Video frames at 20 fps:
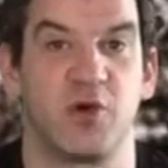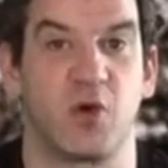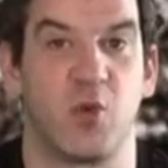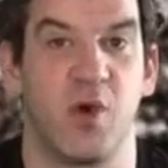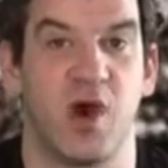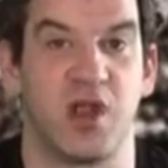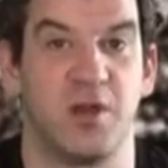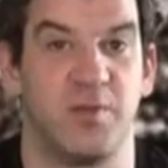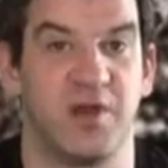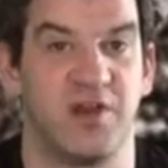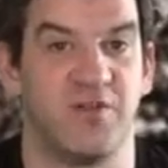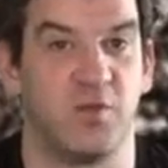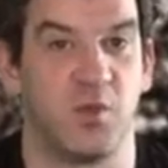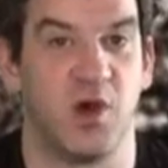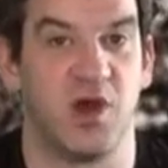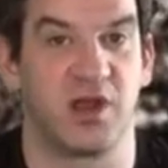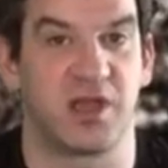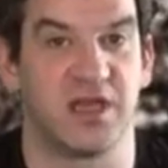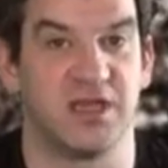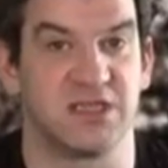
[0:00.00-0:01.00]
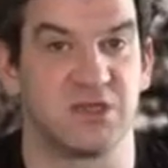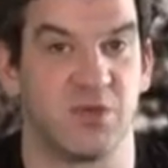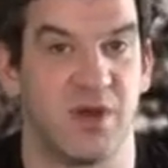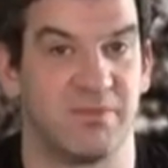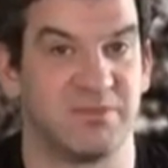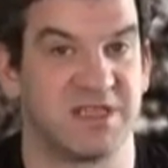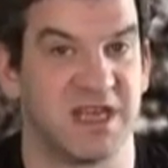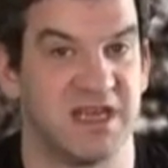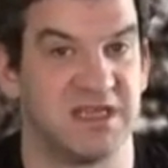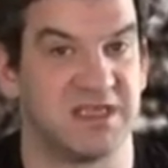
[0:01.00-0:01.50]
put quite a bit of work into
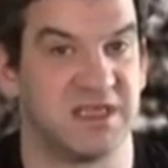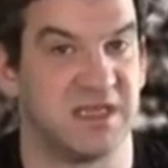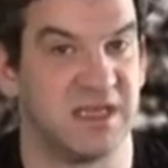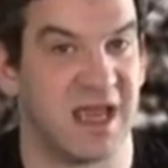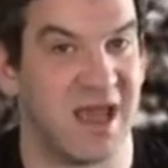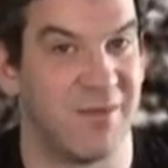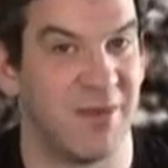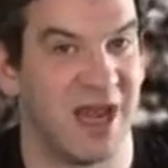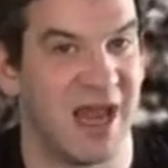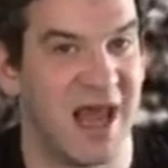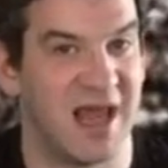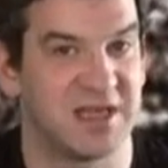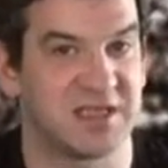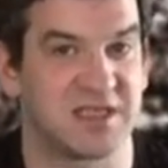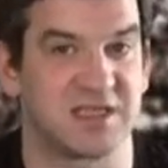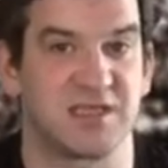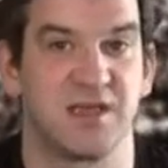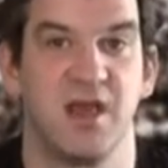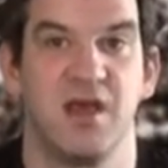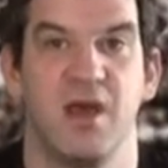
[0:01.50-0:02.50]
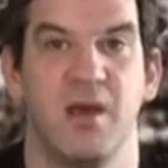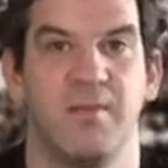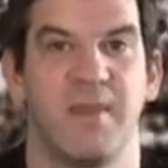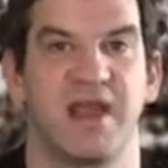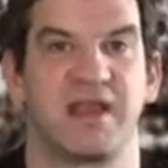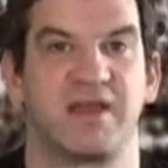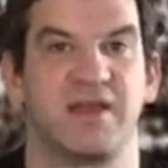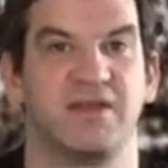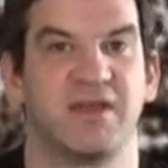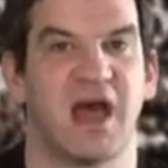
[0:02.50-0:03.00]
updating the MLS,
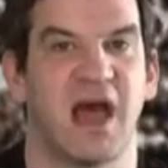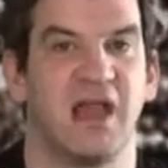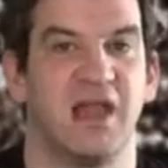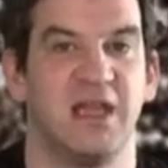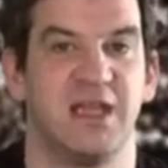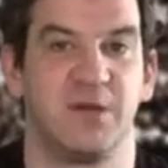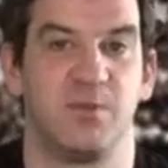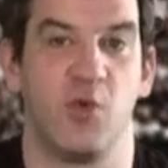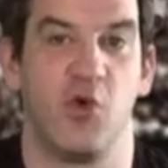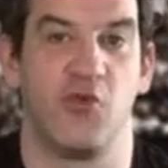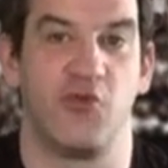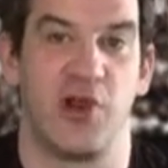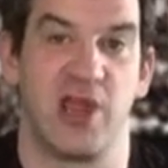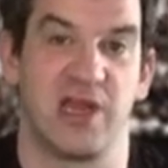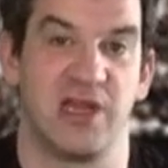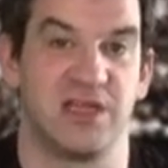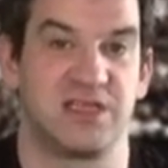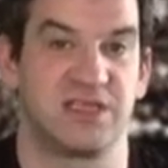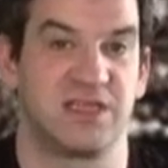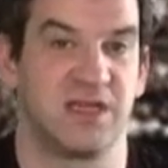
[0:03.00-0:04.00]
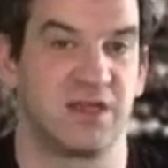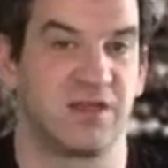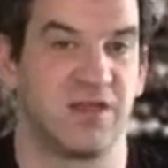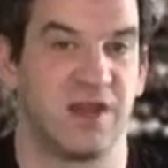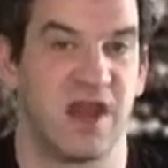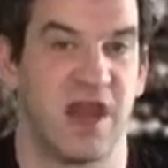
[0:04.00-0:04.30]
making that league more realistic